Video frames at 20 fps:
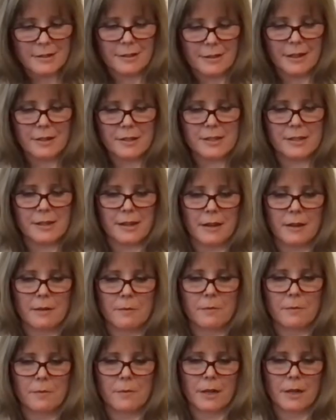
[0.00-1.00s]

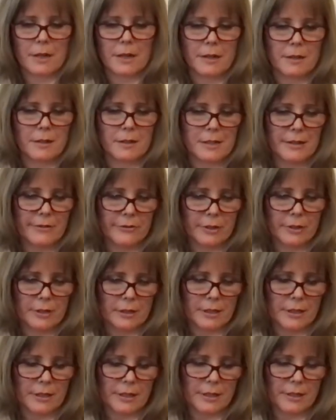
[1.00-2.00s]
I can
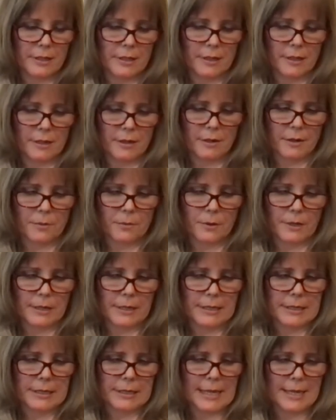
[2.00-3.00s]
definitely
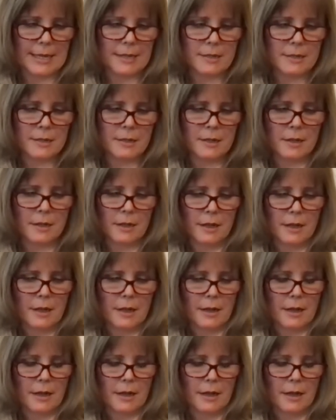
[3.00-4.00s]
read that.
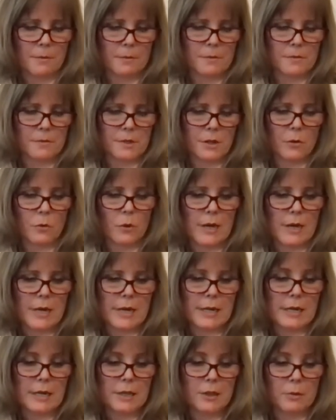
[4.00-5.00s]
So
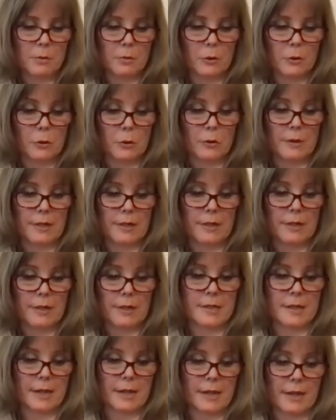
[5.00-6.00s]
Waking in the Blue
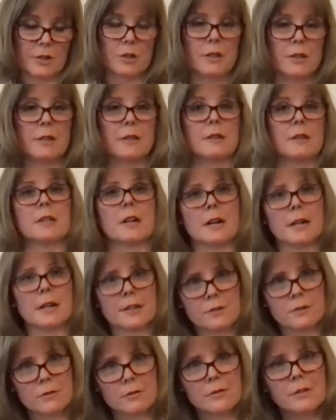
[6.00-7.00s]
is actually the
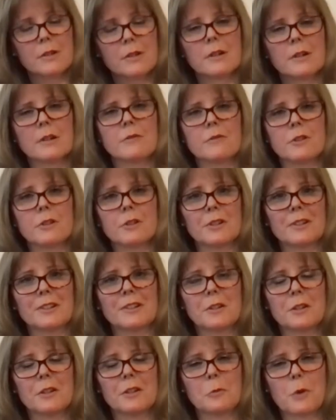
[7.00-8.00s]
title of
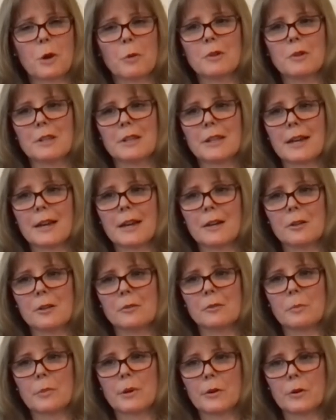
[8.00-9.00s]
a Robert
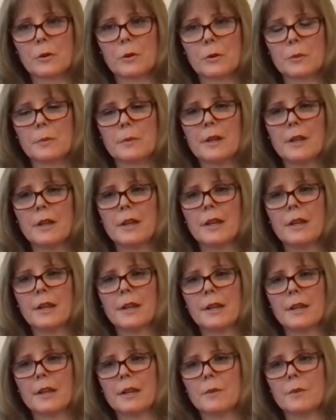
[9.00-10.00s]
Lau poem
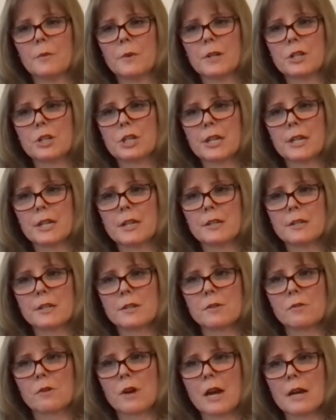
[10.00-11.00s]
in which he
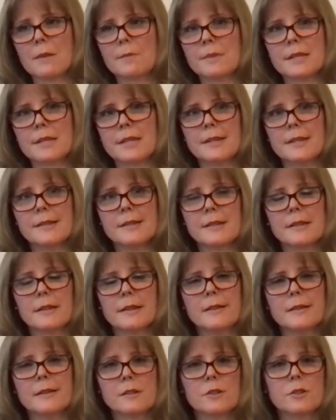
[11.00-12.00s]
describes his
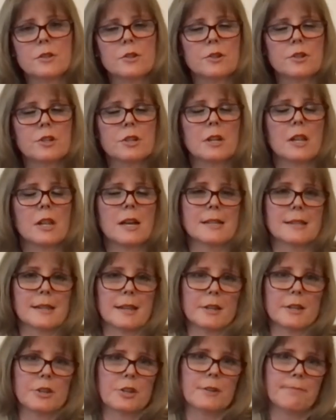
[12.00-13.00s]

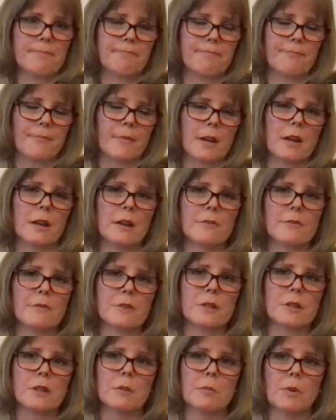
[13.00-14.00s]
institutionalization
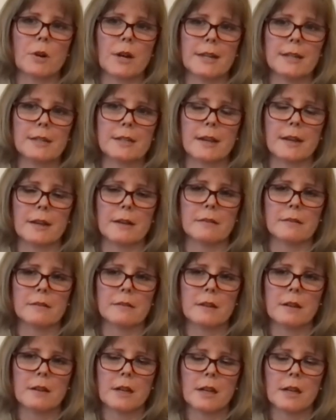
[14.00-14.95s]
after a breakdown.